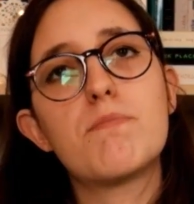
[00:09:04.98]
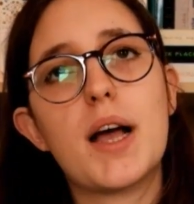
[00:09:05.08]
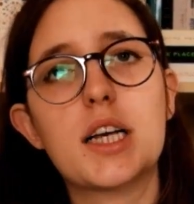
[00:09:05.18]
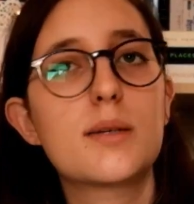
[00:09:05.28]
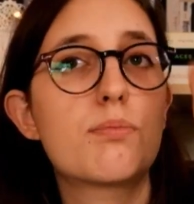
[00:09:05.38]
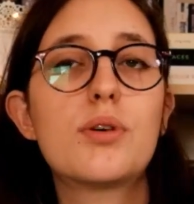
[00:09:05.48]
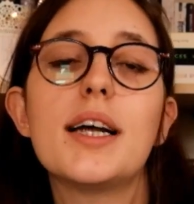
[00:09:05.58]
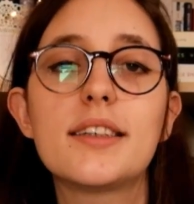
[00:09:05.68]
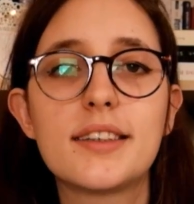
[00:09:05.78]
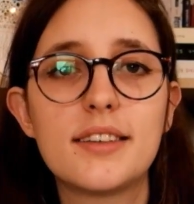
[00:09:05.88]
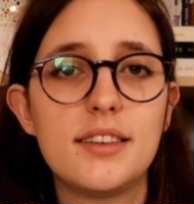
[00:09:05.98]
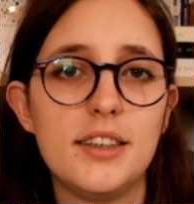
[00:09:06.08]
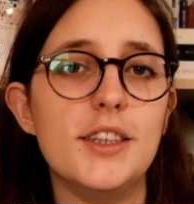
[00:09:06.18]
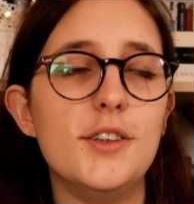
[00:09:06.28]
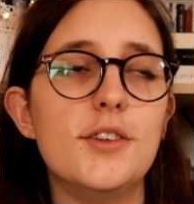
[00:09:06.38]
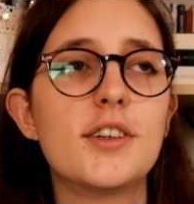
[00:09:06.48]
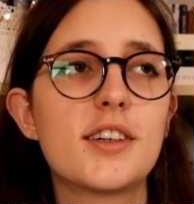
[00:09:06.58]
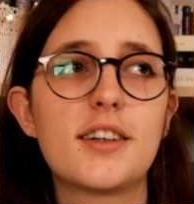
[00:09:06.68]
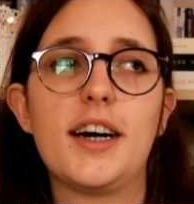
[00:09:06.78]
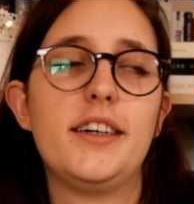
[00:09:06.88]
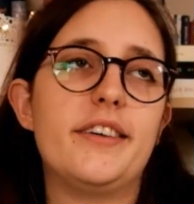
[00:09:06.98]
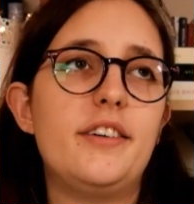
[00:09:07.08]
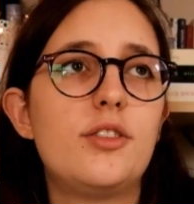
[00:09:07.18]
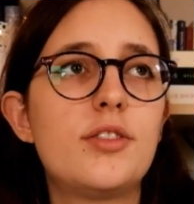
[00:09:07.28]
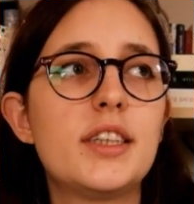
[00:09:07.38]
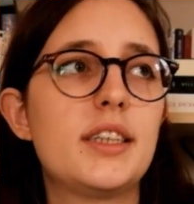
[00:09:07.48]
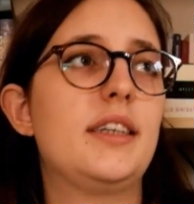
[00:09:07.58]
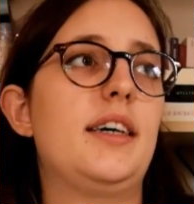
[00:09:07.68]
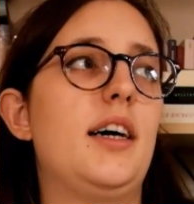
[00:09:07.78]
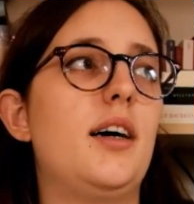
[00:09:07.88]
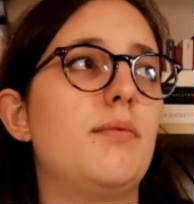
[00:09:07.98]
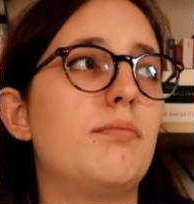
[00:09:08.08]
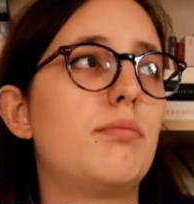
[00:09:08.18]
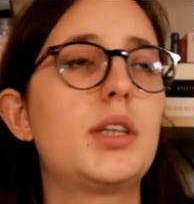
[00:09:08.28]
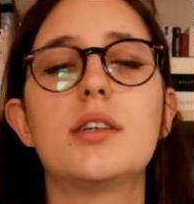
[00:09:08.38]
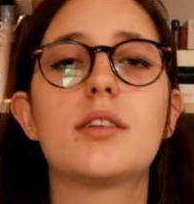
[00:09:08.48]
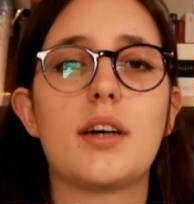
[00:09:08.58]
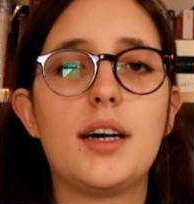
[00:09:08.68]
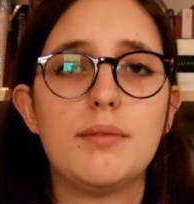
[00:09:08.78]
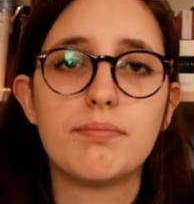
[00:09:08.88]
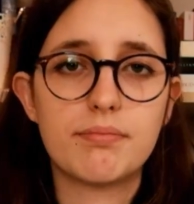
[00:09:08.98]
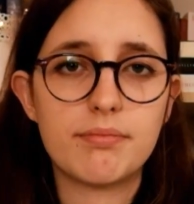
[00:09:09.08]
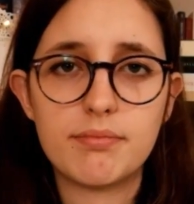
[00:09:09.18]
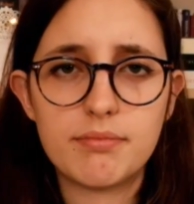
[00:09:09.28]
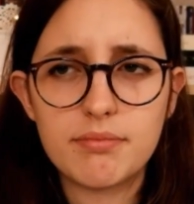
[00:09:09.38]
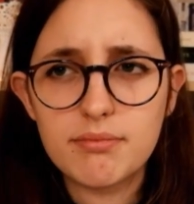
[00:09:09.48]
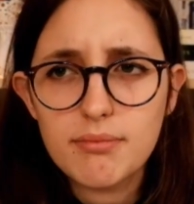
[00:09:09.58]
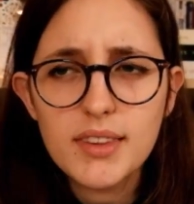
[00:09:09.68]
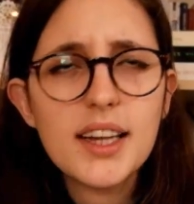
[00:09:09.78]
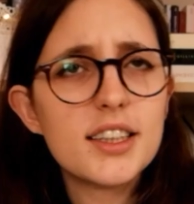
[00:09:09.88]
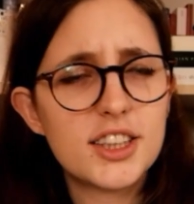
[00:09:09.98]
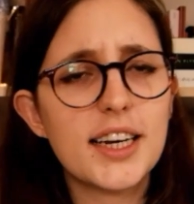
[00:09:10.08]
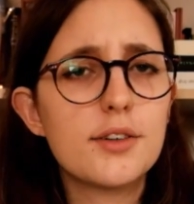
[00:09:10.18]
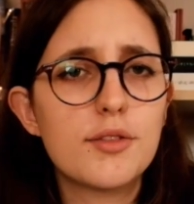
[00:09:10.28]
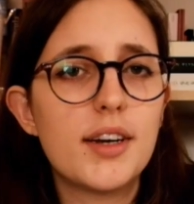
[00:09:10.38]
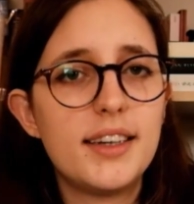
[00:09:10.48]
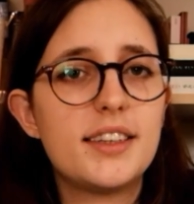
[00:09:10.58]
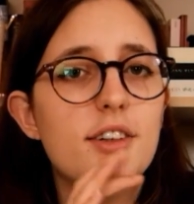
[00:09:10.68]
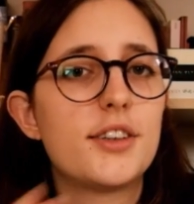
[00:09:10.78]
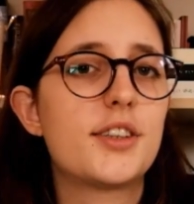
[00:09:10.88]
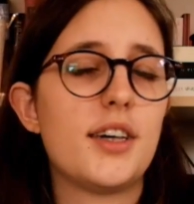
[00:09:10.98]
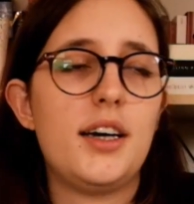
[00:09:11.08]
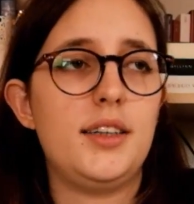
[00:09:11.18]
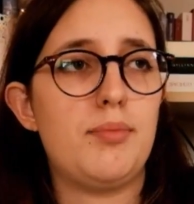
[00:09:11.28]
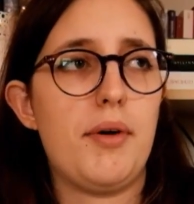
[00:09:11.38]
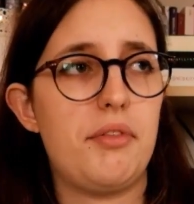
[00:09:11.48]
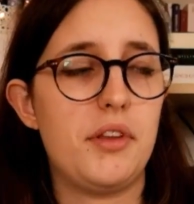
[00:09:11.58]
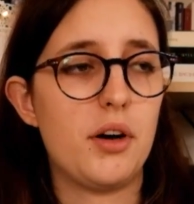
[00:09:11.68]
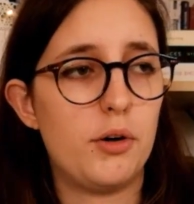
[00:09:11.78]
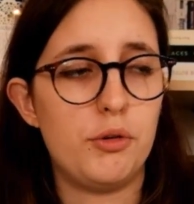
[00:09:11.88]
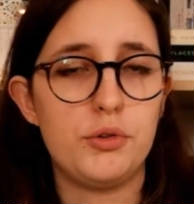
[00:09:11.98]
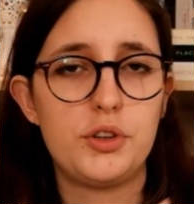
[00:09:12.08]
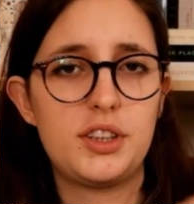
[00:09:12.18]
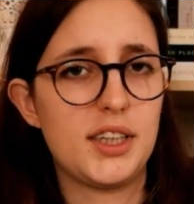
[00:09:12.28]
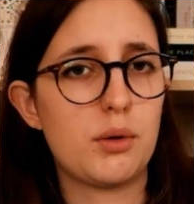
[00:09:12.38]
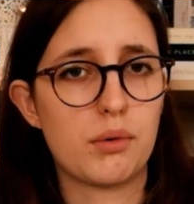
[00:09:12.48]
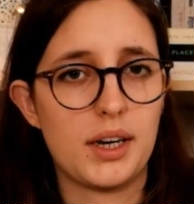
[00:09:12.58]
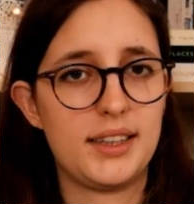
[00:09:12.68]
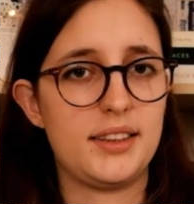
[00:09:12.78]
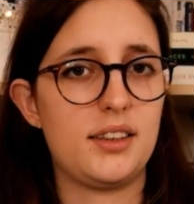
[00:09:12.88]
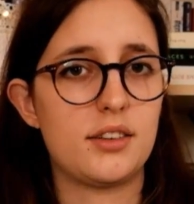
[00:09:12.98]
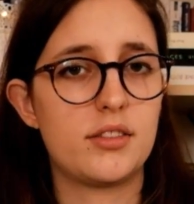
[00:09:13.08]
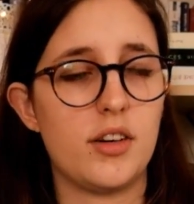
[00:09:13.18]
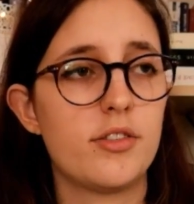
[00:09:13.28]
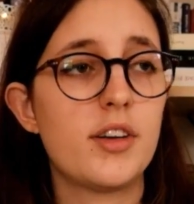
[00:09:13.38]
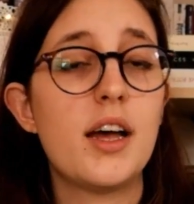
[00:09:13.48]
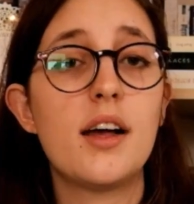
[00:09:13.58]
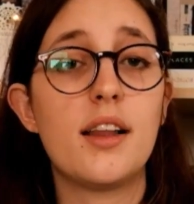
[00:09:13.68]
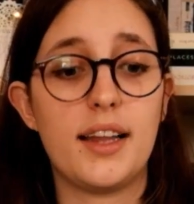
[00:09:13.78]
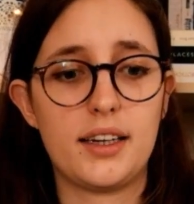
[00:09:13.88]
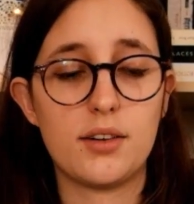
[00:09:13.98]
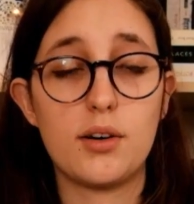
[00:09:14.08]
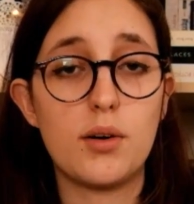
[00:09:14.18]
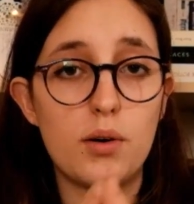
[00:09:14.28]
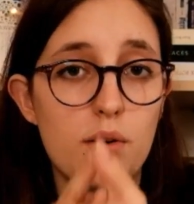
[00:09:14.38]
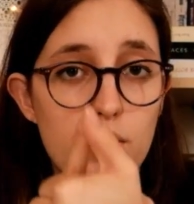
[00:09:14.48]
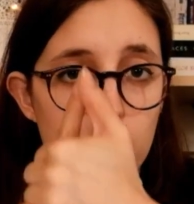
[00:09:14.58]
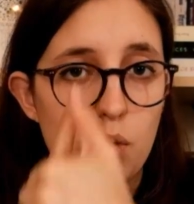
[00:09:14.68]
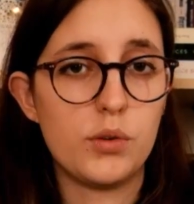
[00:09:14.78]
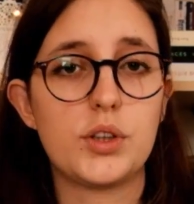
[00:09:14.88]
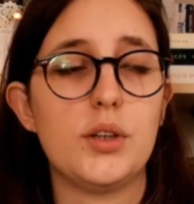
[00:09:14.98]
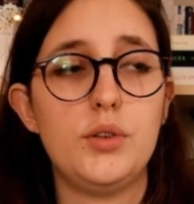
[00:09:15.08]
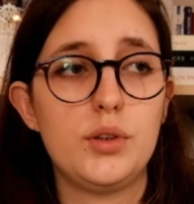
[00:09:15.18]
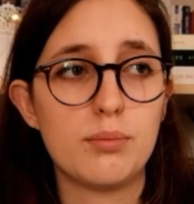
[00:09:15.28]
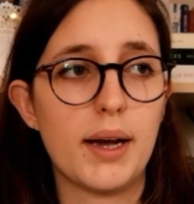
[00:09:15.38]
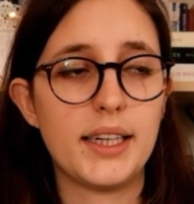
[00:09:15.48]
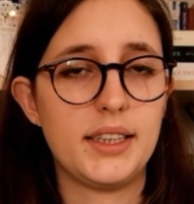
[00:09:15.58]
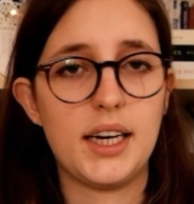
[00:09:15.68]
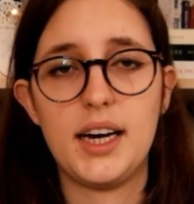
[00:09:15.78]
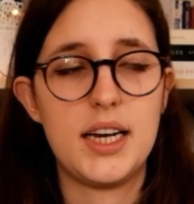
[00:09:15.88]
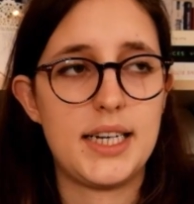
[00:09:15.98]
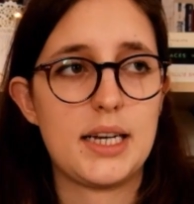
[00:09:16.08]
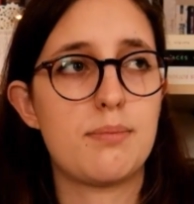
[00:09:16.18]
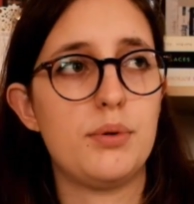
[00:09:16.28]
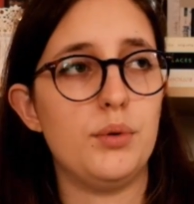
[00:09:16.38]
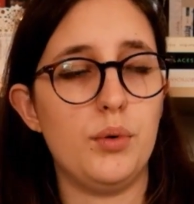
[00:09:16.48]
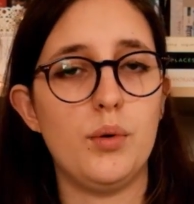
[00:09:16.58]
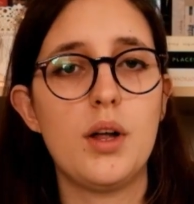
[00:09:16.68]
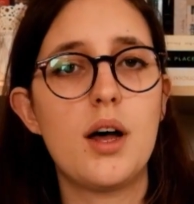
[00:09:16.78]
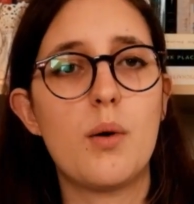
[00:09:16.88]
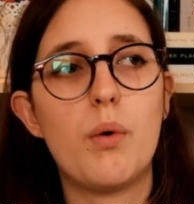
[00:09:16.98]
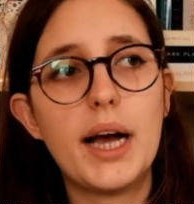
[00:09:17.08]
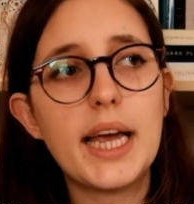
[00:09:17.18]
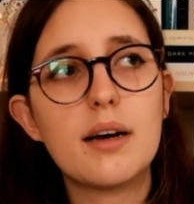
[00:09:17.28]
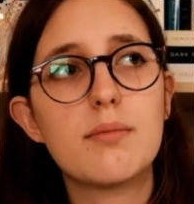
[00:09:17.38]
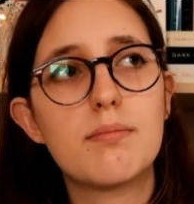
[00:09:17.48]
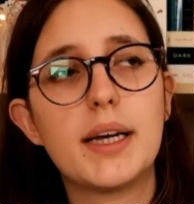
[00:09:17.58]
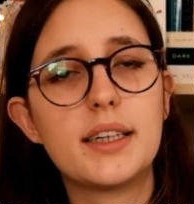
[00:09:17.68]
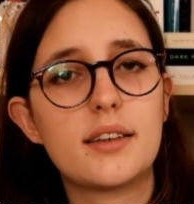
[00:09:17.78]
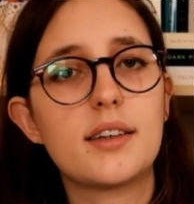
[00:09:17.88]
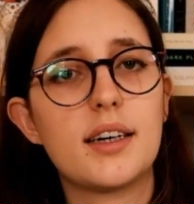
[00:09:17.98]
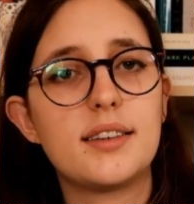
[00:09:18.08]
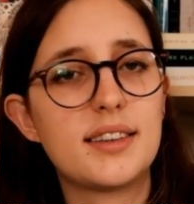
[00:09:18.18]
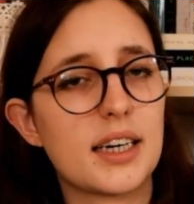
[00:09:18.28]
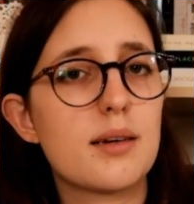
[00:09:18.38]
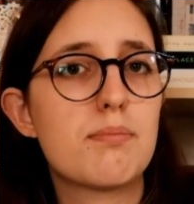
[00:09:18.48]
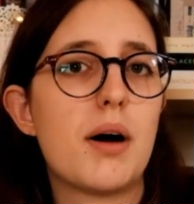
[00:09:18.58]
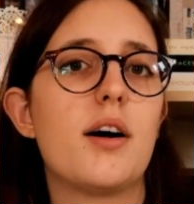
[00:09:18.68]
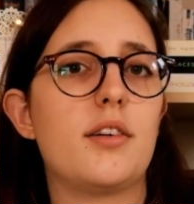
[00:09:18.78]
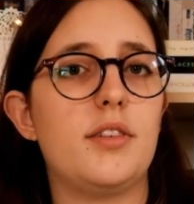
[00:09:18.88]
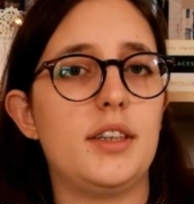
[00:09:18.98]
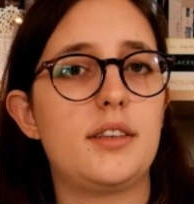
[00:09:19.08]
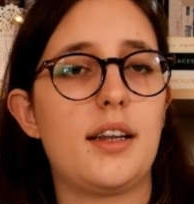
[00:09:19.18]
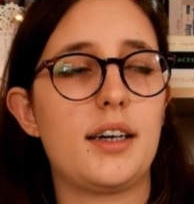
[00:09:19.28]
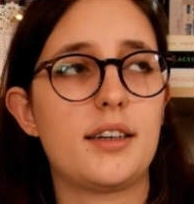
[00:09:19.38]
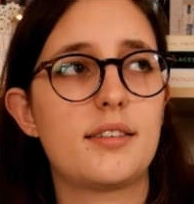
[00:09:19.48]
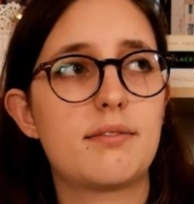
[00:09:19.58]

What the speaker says: express to you, kind of, because I'm genuinely concerned about the whole sequelizing stuff, like also Zoomania and Deadpool. Why make a second part of it? Like,